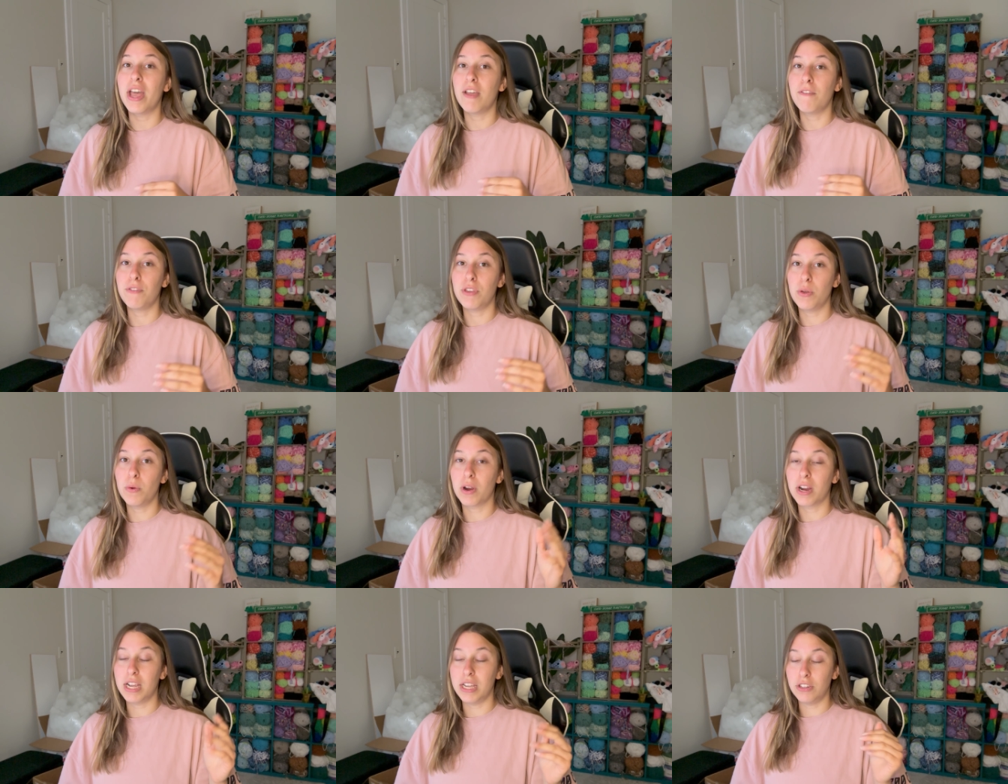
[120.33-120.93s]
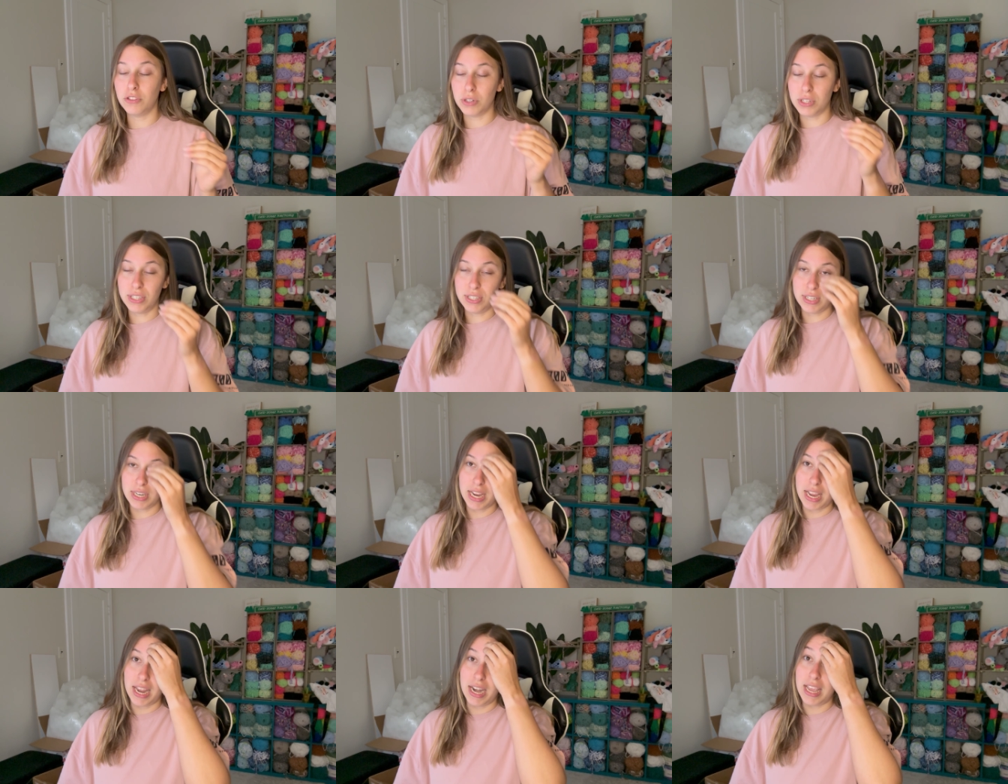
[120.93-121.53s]
if you are
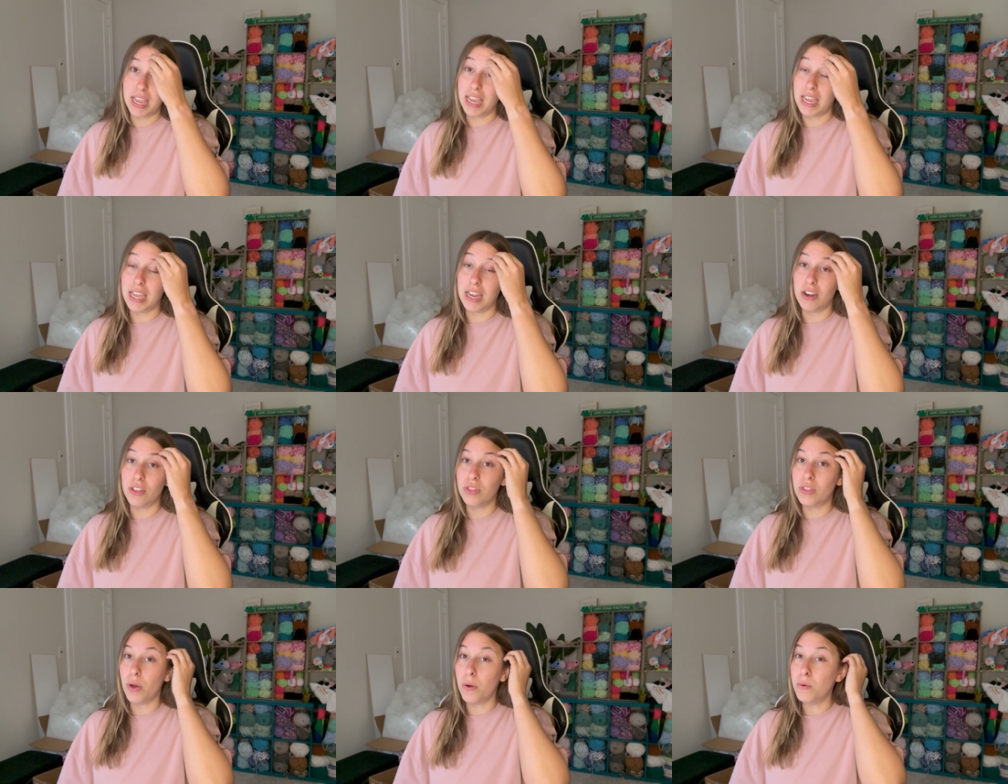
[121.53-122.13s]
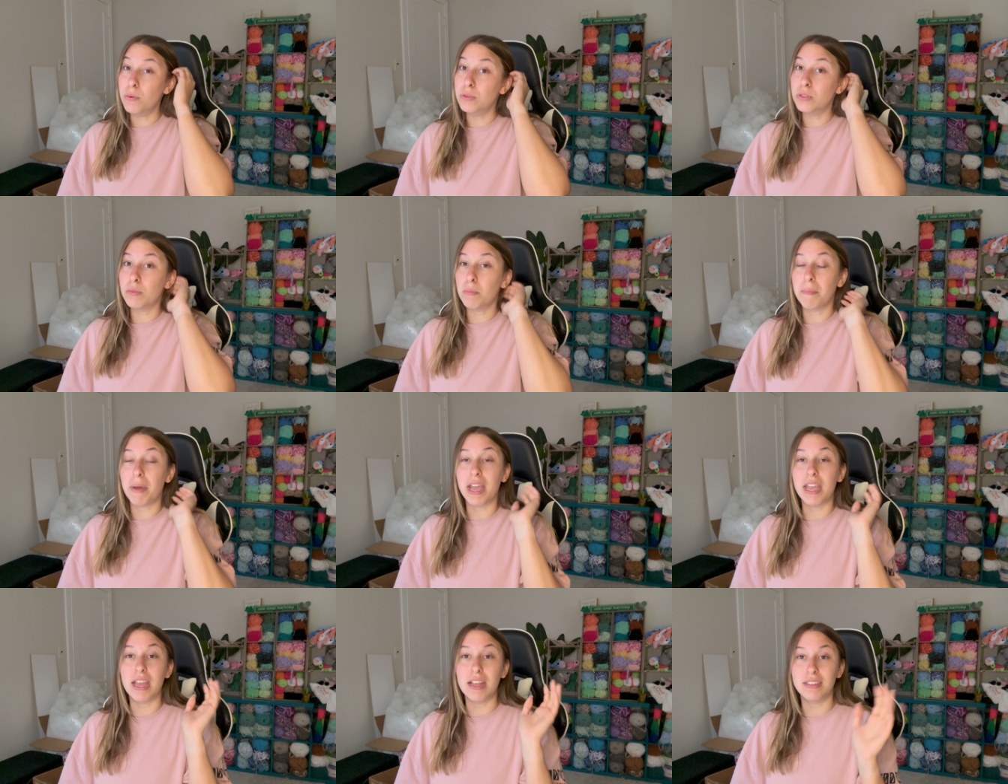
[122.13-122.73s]
interested in those,
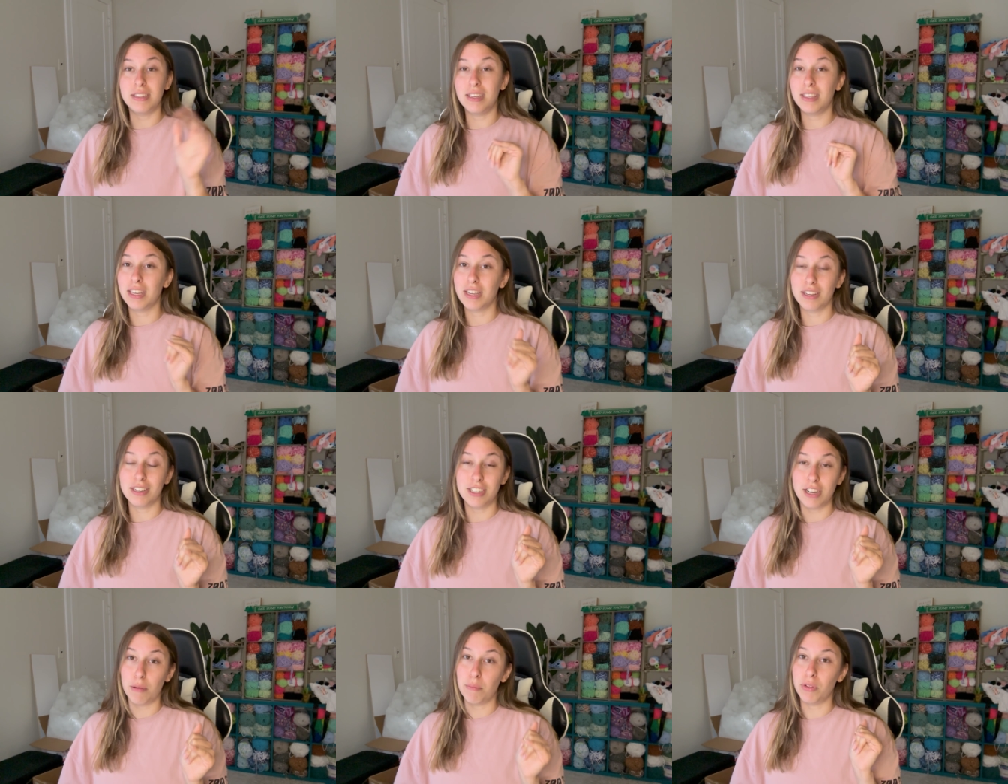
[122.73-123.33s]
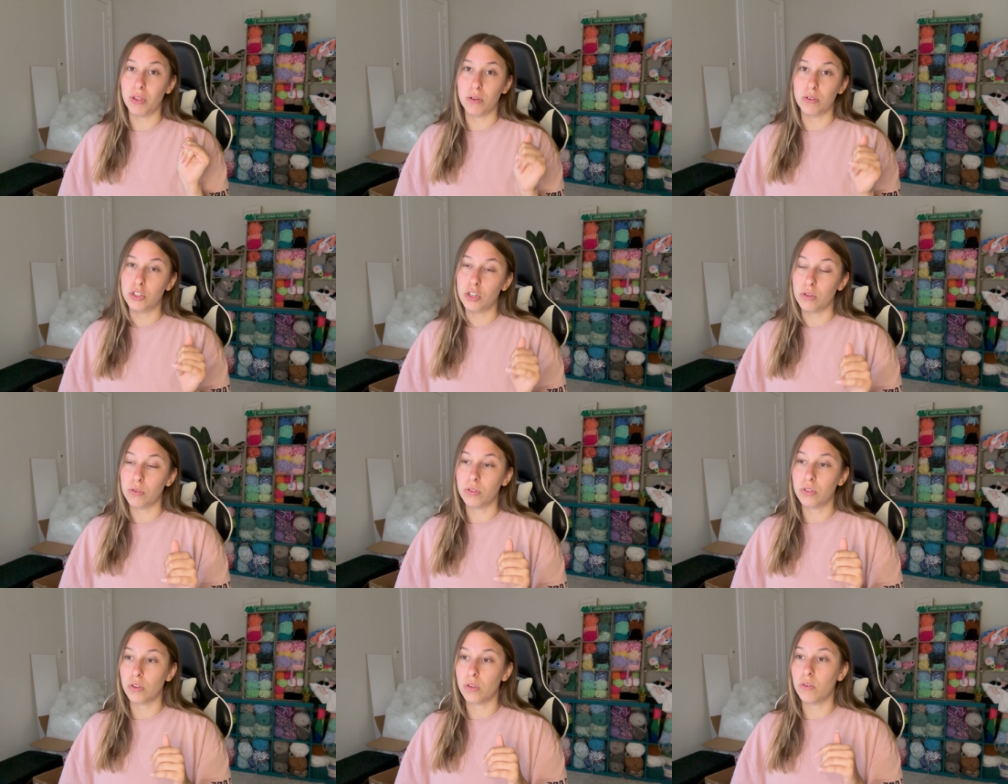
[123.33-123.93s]
my Etsy link is down below
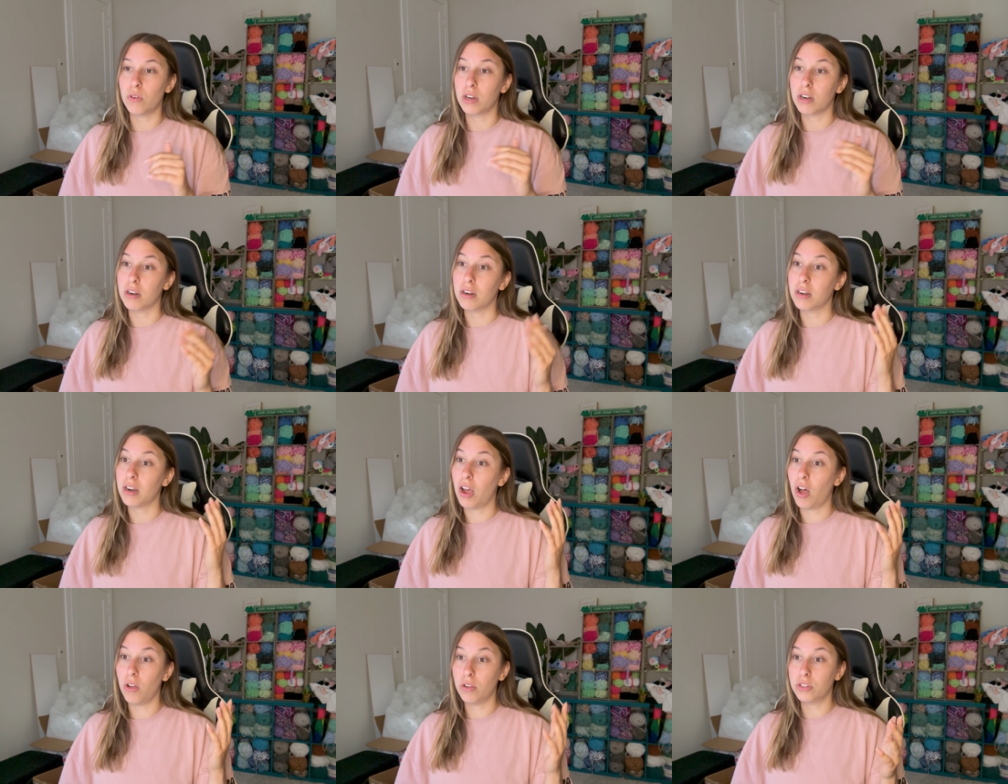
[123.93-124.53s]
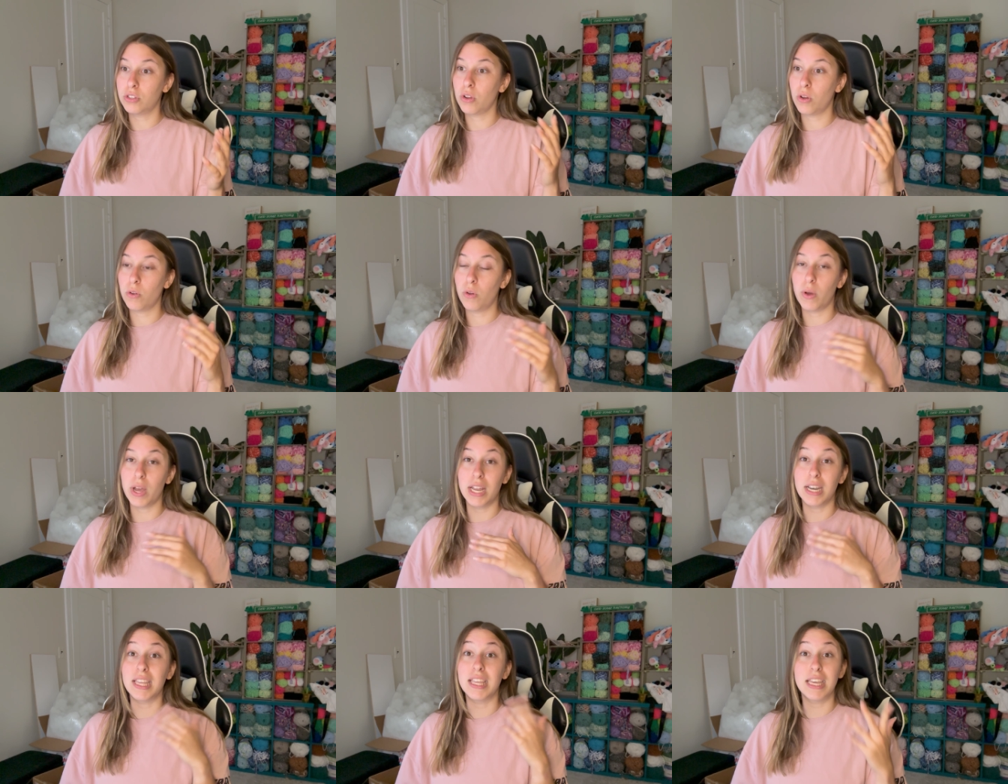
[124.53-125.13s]
too, so you can also go
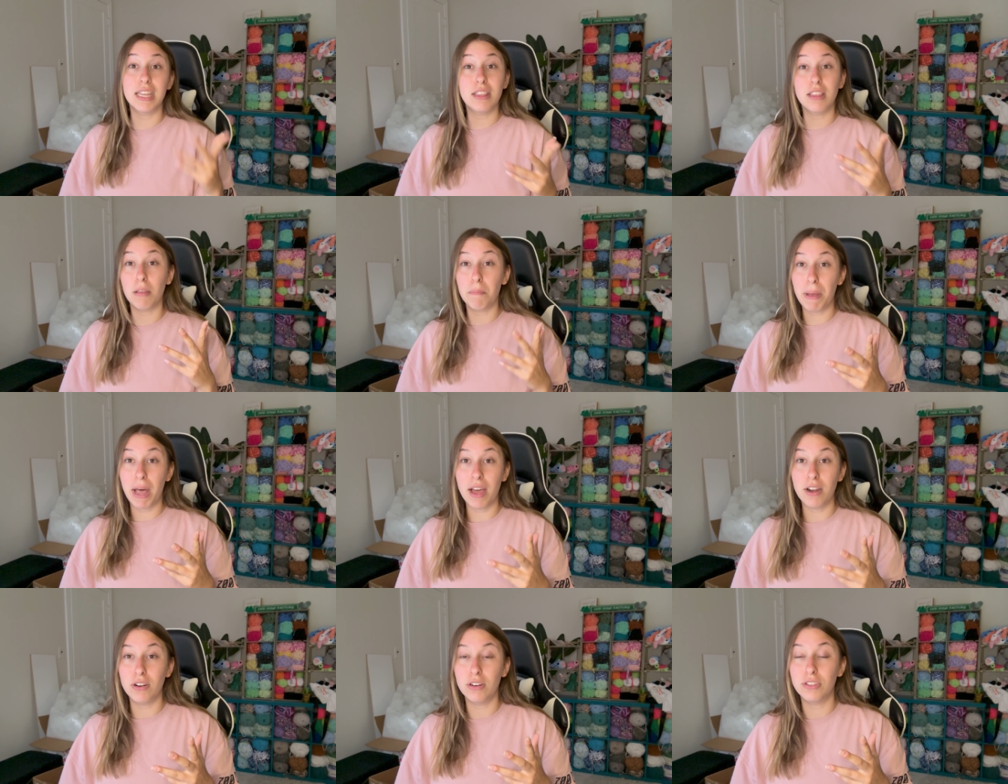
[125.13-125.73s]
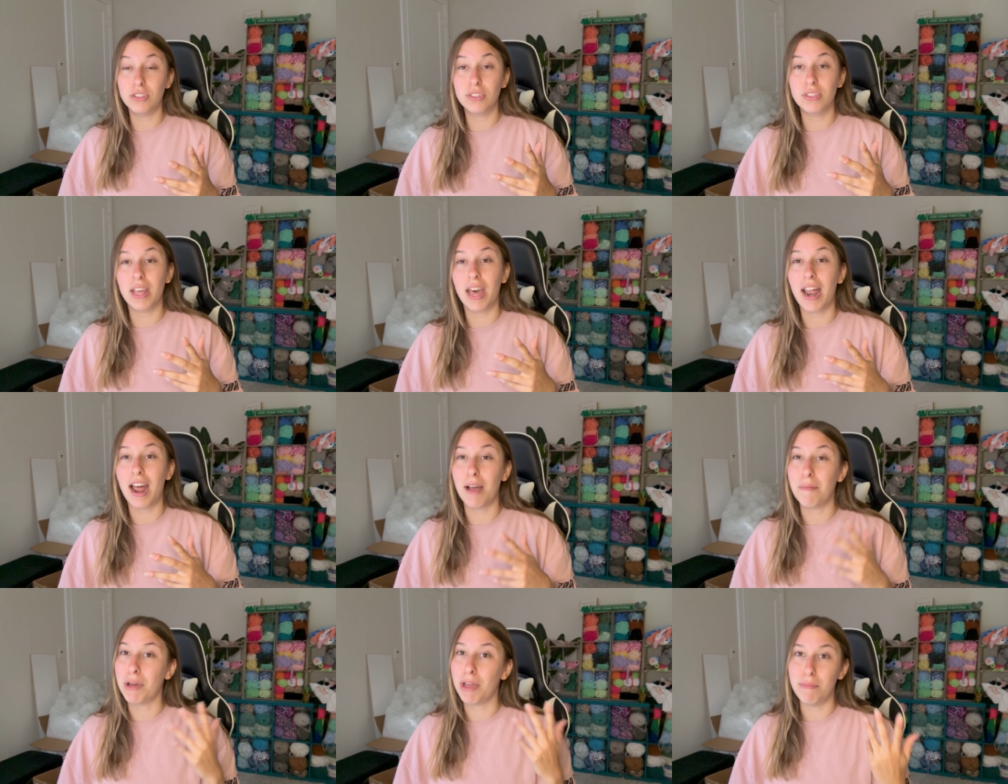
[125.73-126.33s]
ahead and get the patterns that
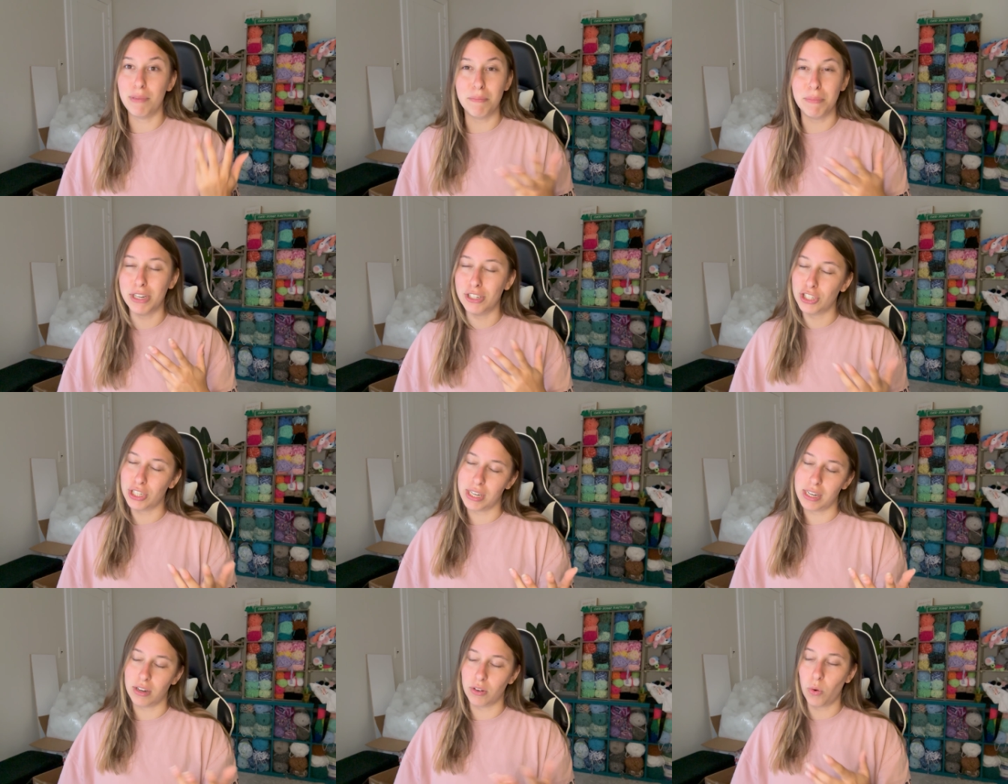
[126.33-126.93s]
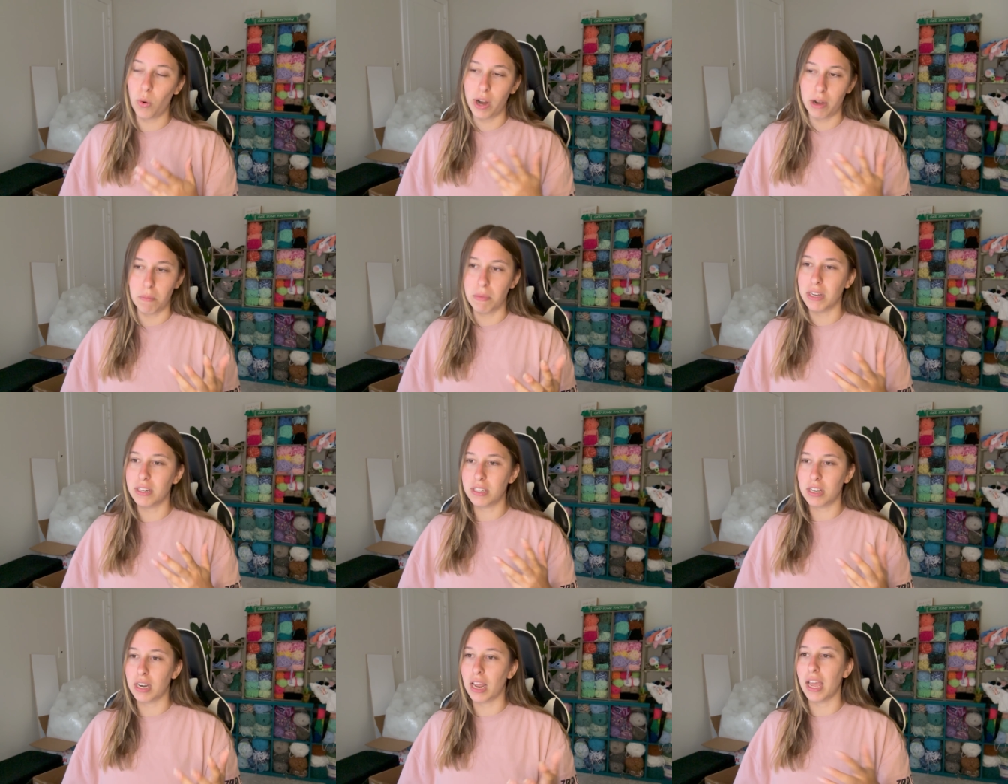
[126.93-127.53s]
I might be mentioning quite a
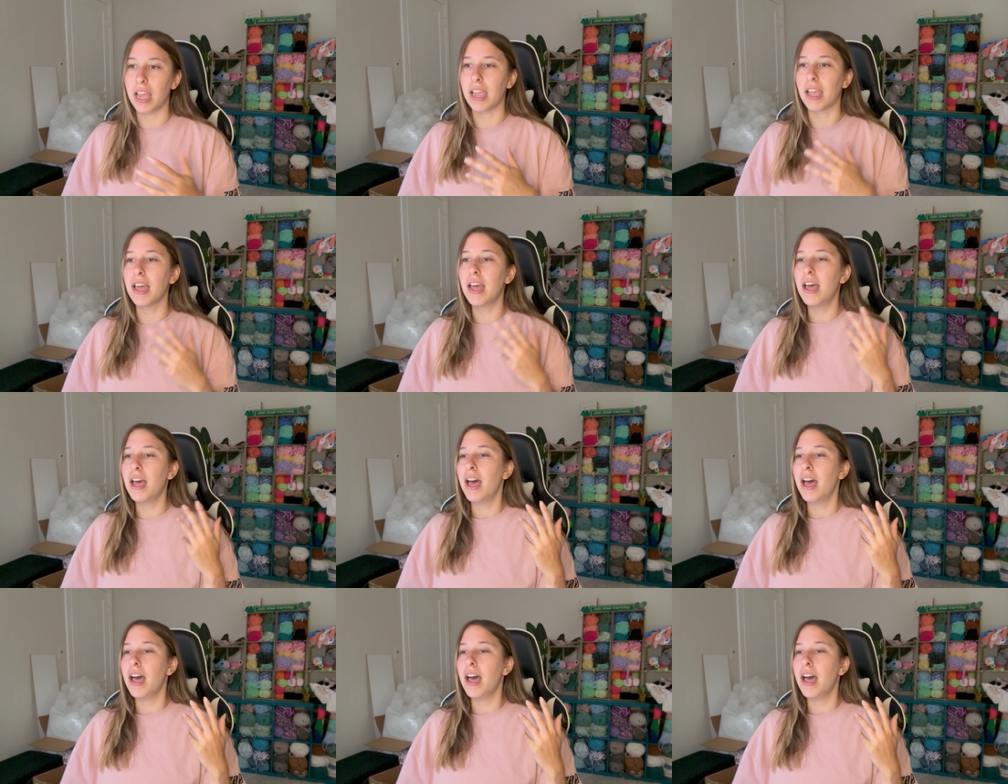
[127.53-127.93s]
bit today.